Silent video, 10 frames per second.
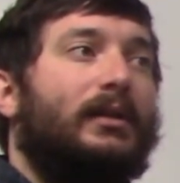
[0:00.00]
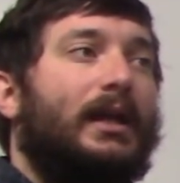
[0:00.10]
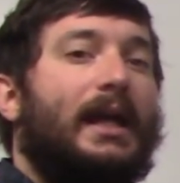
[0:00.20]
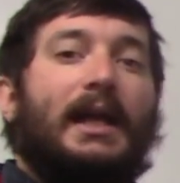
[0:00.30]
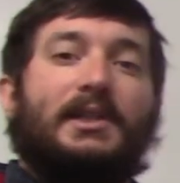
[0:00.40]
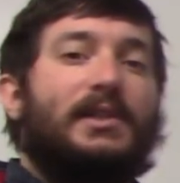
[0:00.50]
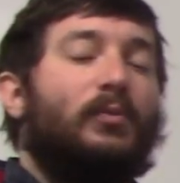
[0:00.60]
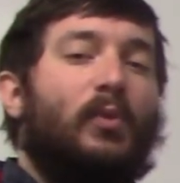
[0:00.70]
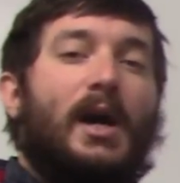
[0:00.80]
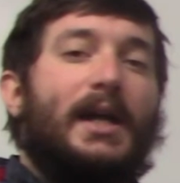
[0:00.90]
x
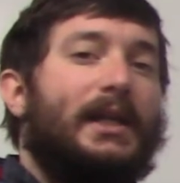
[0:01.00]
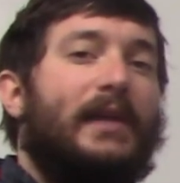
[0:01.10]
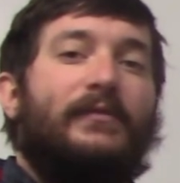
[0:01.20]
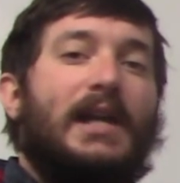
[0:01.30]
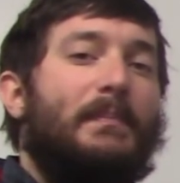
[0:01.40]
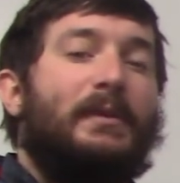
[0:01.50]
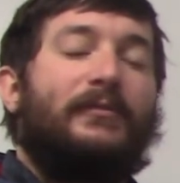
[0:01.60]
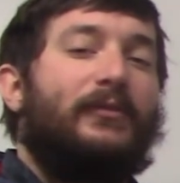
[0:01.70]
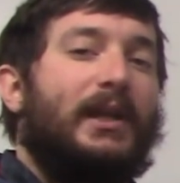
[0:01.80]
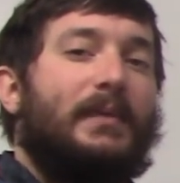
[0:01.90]
and y have not been
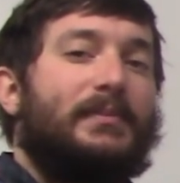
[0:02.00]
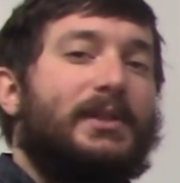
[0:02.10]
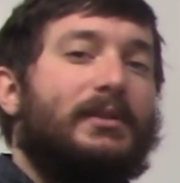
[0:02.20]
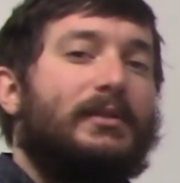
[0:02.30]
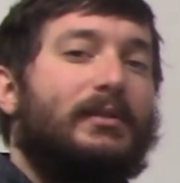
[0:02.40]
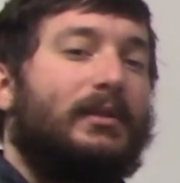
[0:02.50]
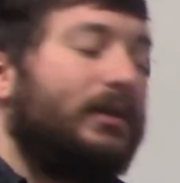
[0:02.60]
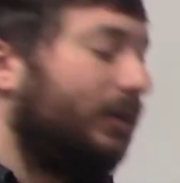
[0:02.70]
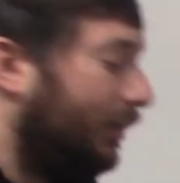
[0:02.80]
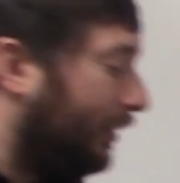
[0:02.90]
flipped.
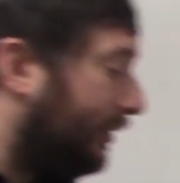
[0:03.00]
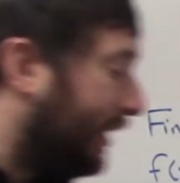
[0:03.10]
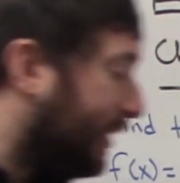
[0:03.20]
This